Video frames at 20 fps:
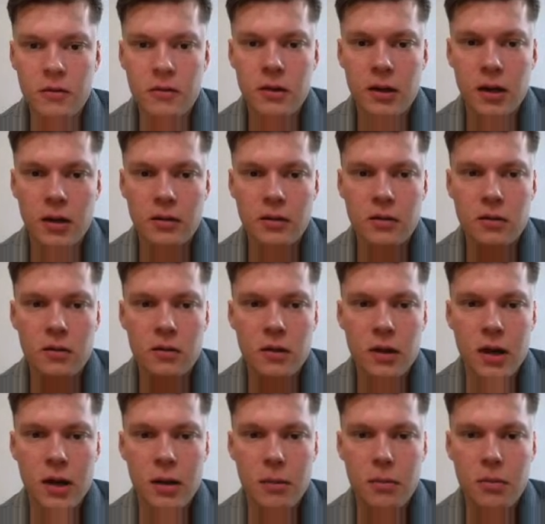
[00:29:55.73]
test
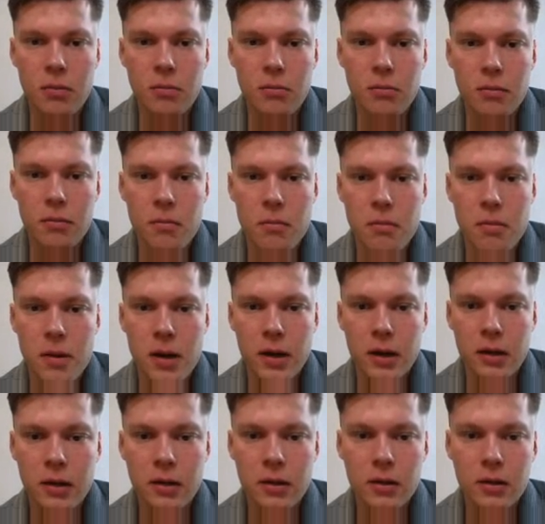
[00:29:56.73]
app
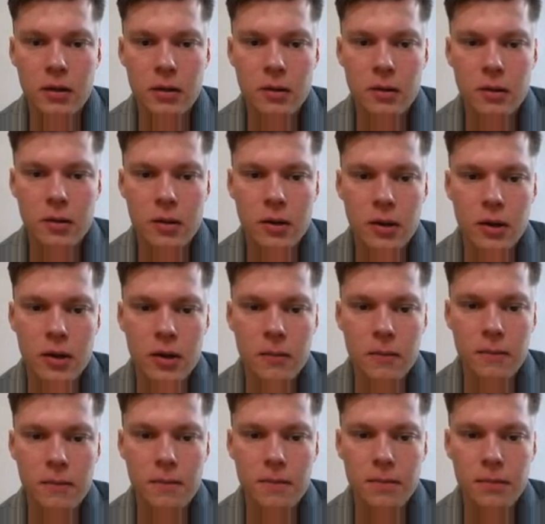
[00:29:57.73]
back.
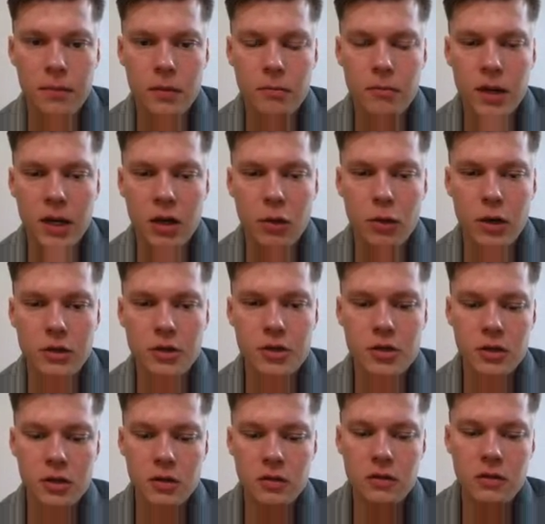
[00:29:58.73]
My question is,